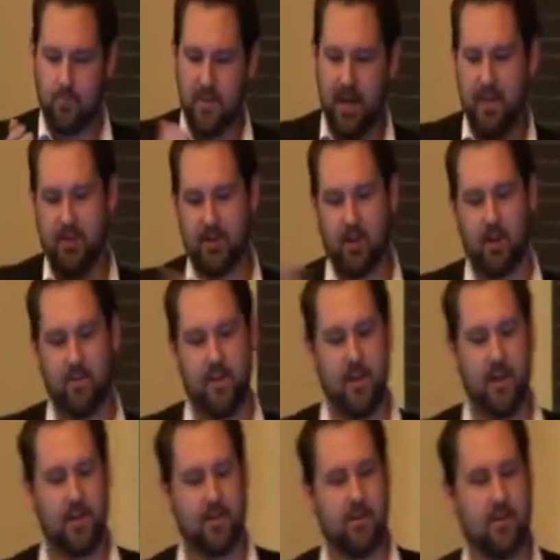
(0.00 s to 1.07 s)
the other side of it
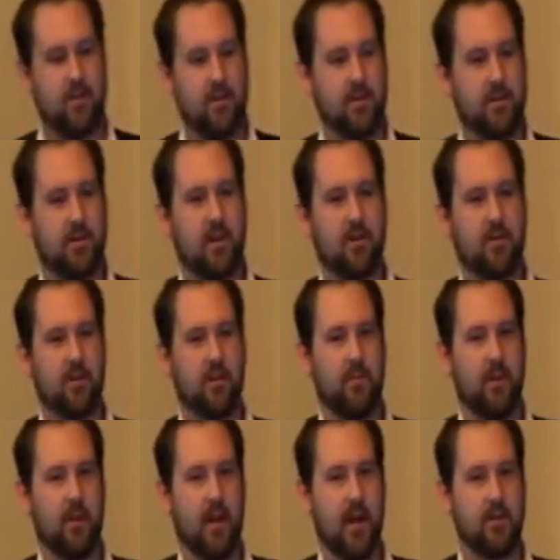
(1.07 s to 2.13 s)
then is using social
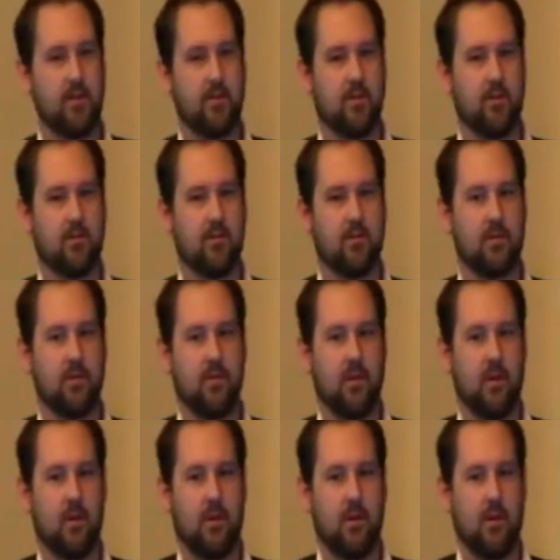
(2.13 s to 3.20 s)
communication tools
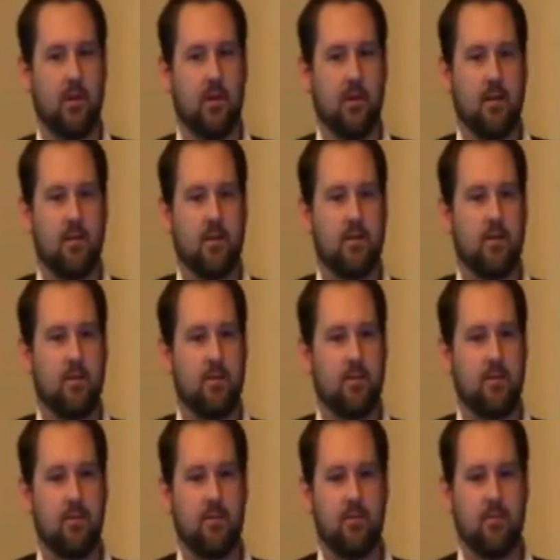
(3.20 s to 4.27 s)

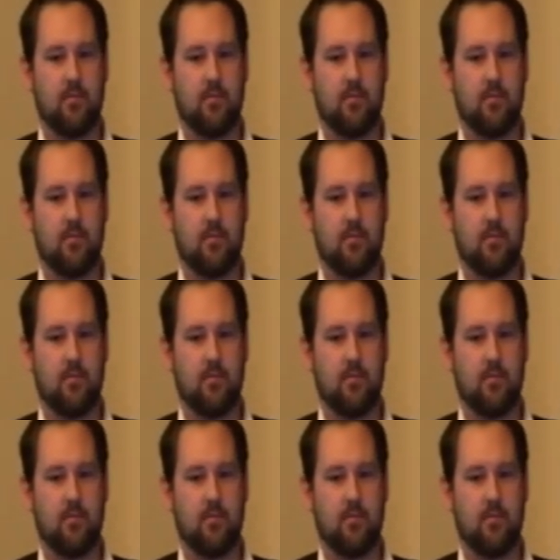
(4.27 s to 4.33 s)
to